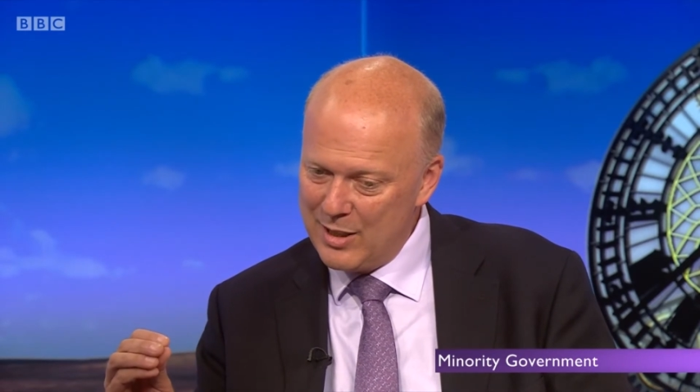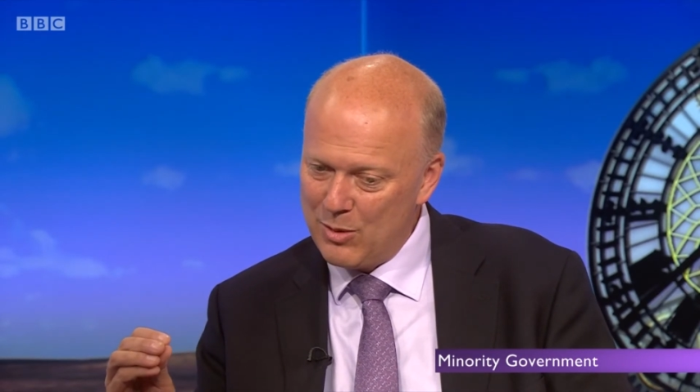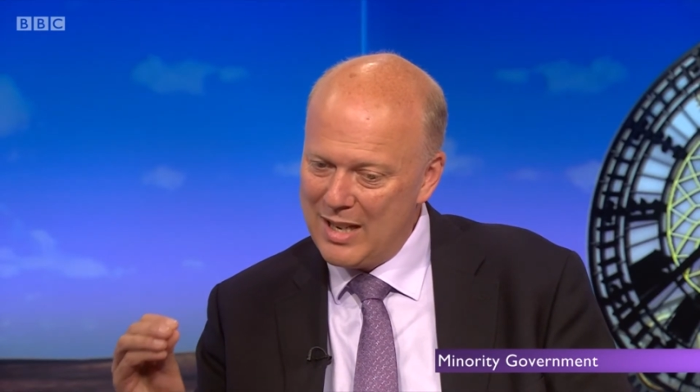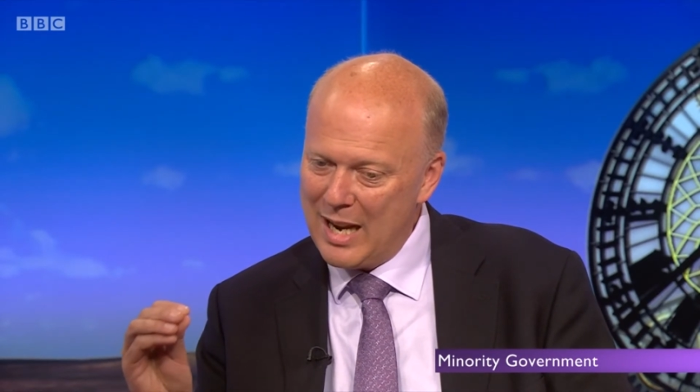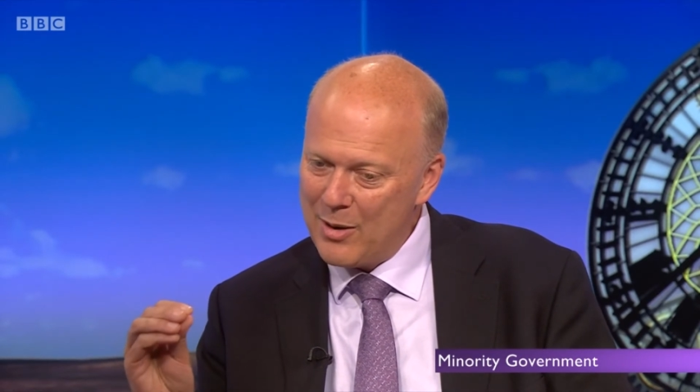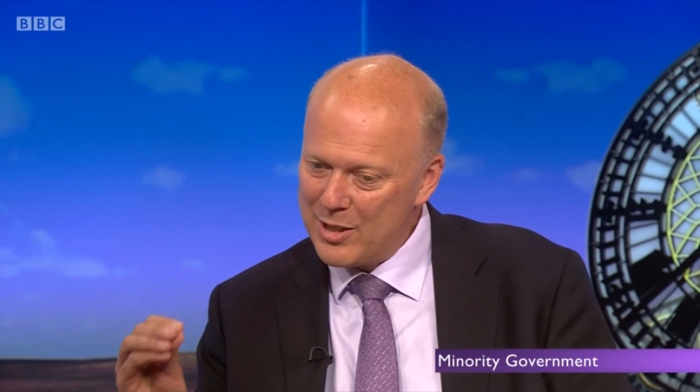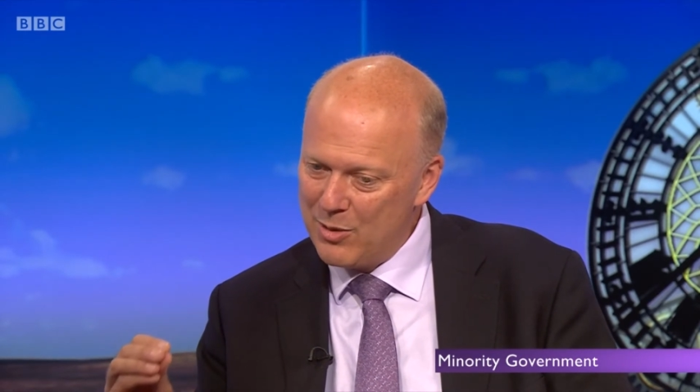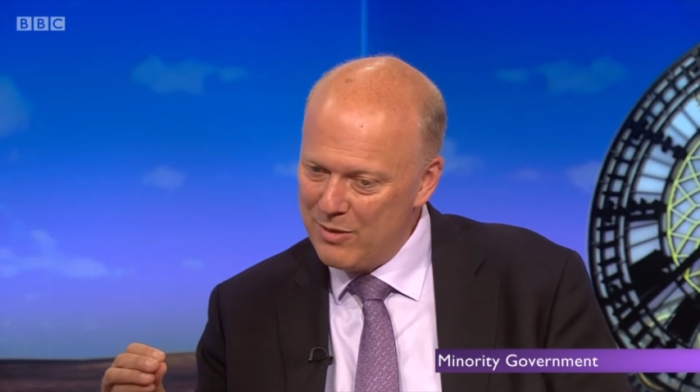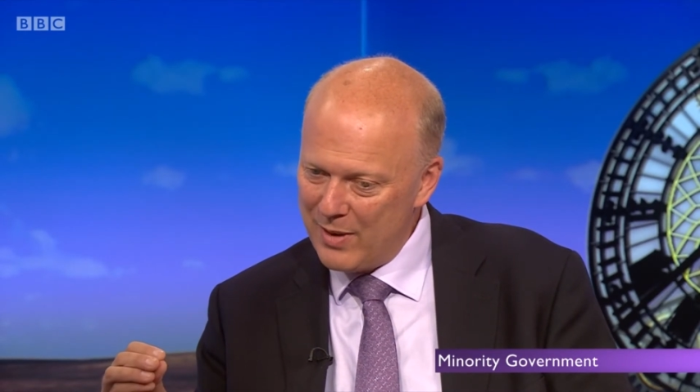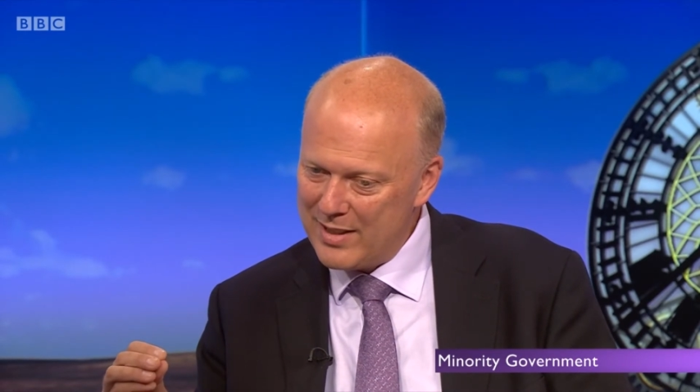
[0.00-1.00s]
to allow us
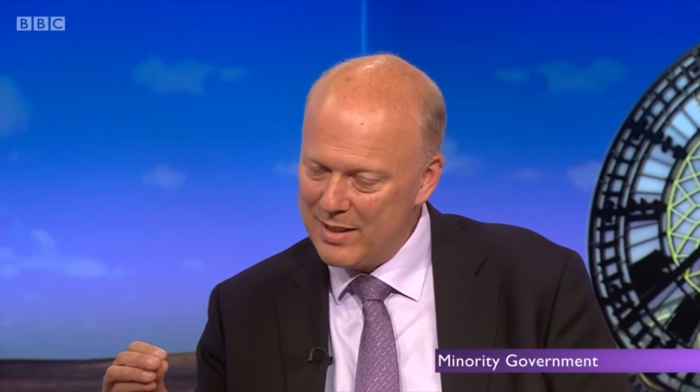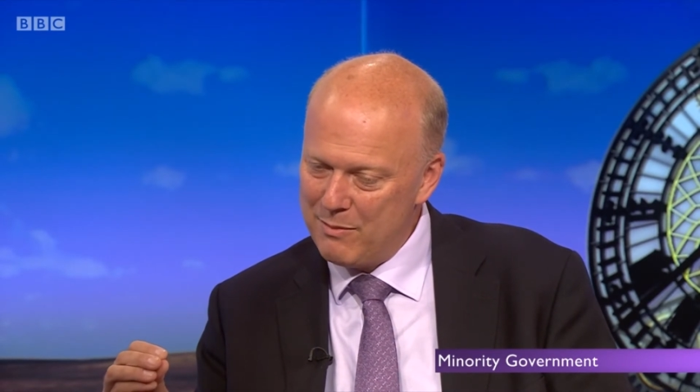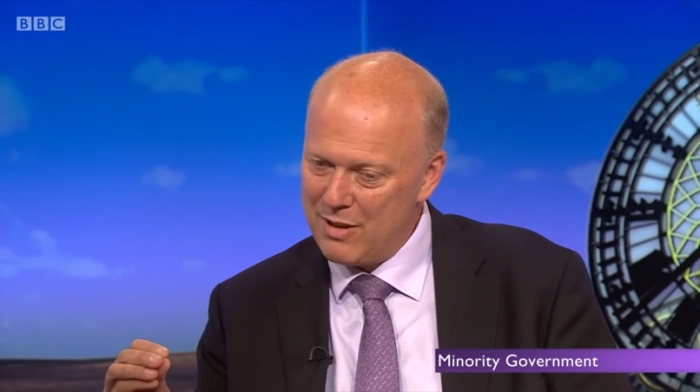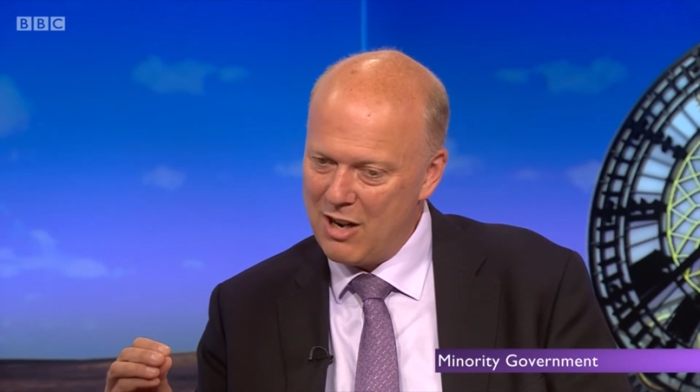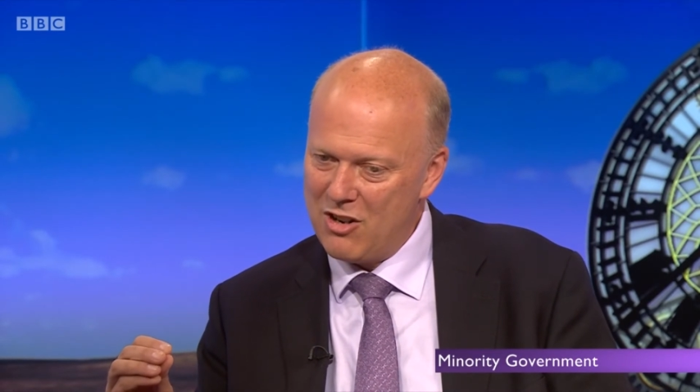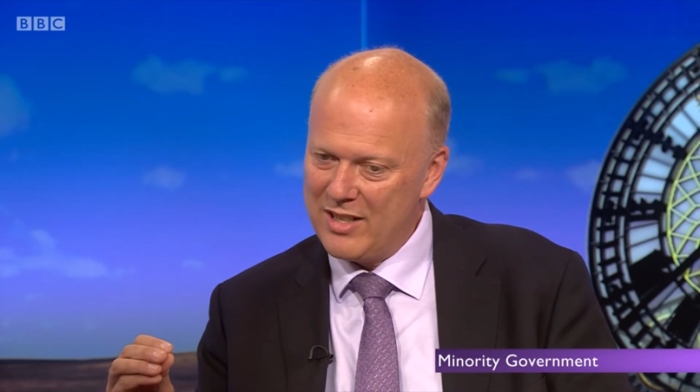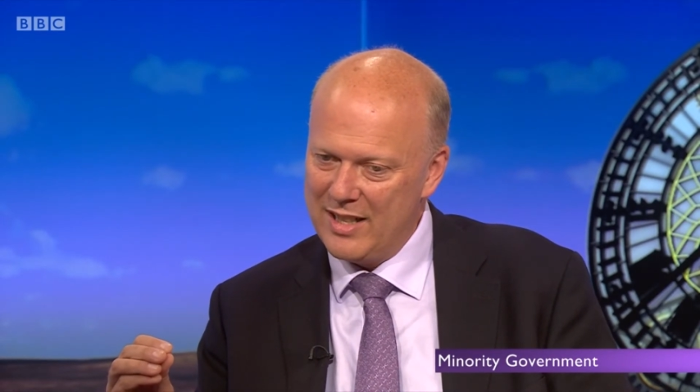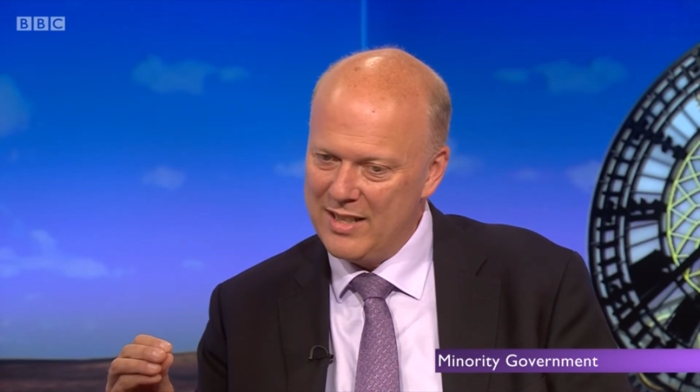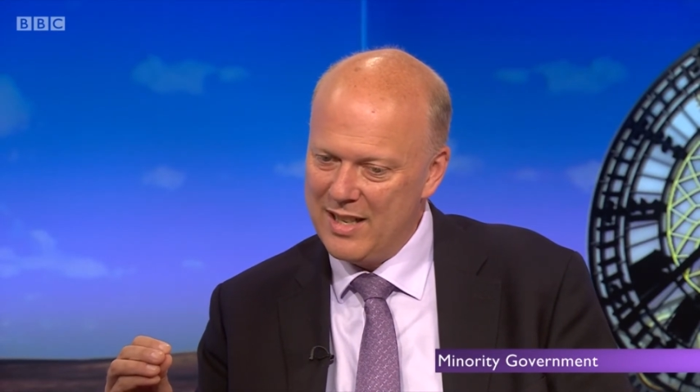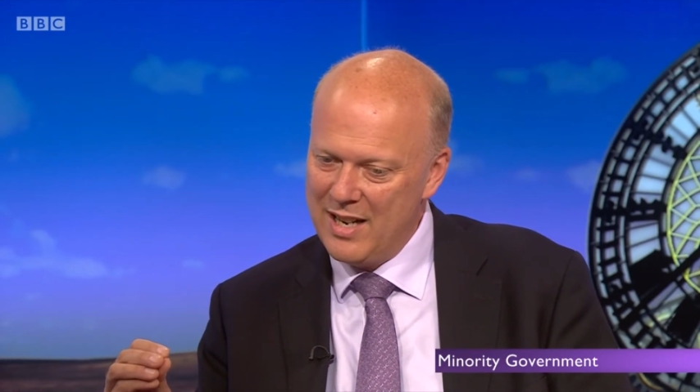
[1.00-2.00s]
to invest in
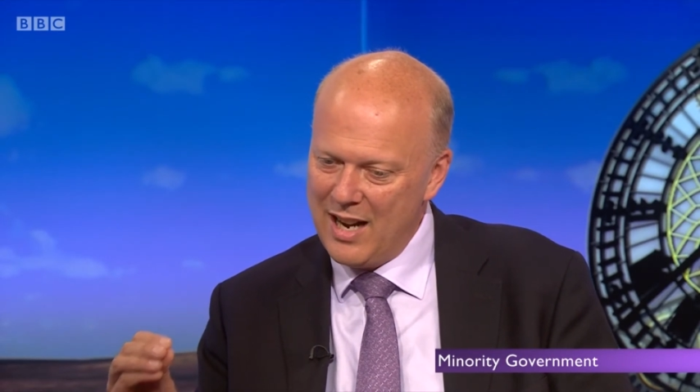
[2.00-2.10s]
priorities.